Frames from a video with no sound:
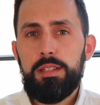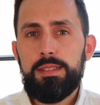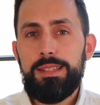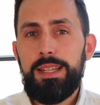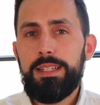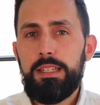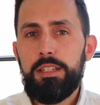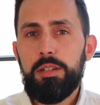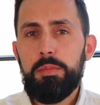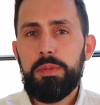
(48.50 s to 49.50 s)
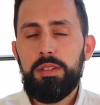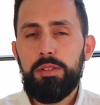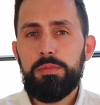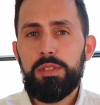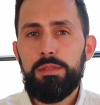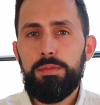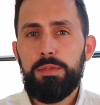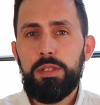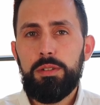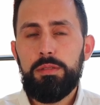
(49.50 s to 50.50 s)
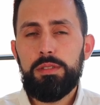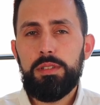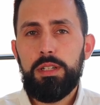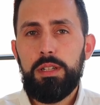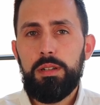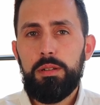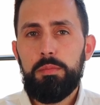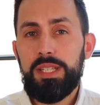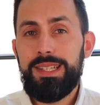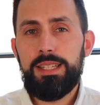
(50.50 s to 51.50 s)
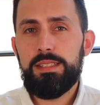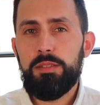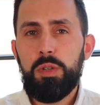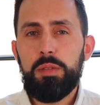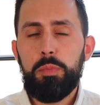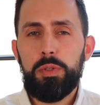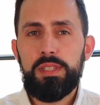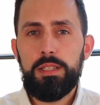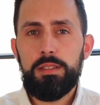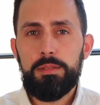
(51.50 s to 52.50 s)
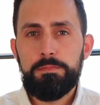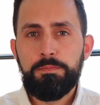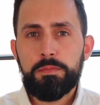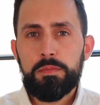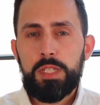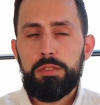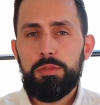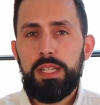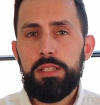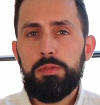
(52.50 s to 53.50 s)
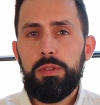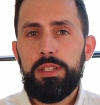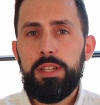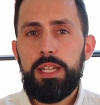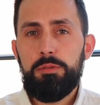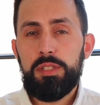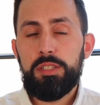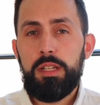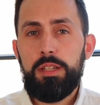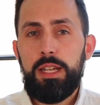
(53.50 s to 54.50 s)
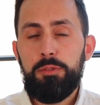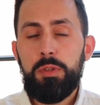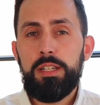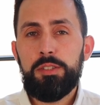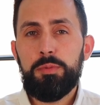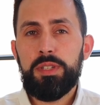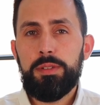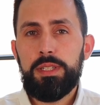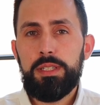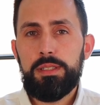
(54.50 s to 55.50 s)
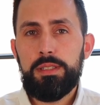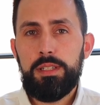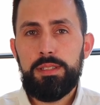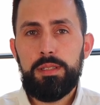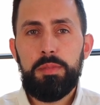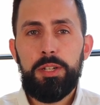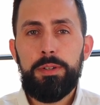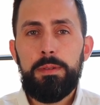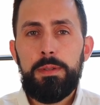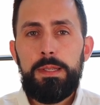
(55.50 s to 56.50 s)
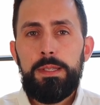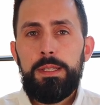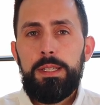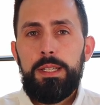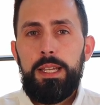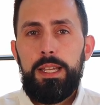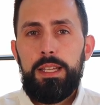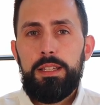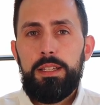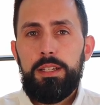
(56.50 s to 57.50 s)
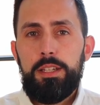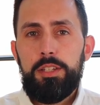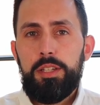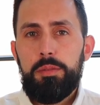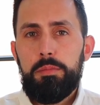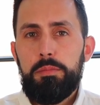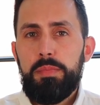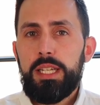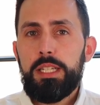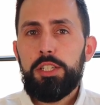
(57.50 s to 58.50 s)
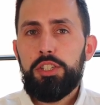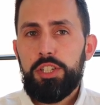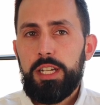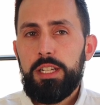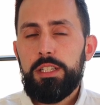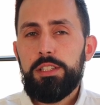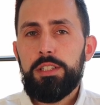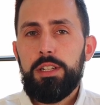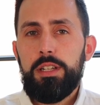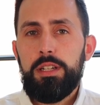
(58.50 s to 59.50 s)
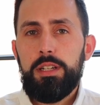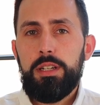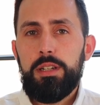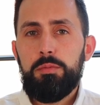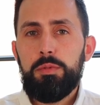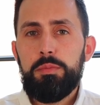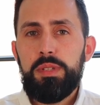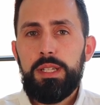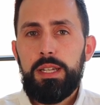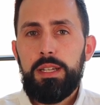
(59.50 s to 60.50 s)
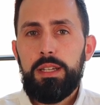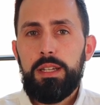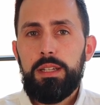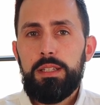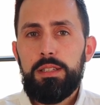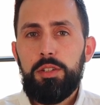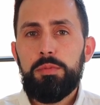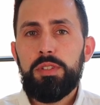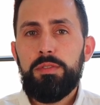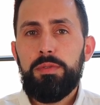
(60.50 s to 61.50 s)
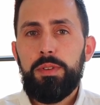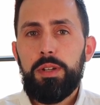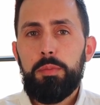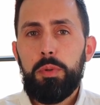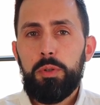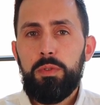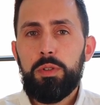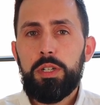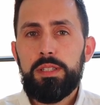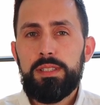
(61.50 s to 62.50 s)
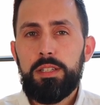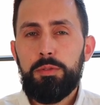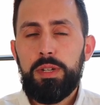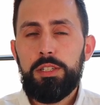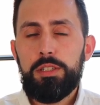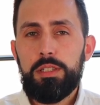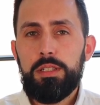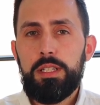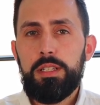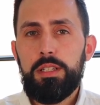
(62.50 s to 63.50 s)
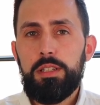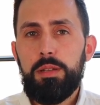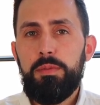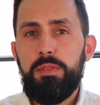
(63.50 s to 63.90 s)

slightly up in terms of returns, but less than 1%. So that's why the annualized return is similar. And the main change would be in terms of portfolio concentration in the top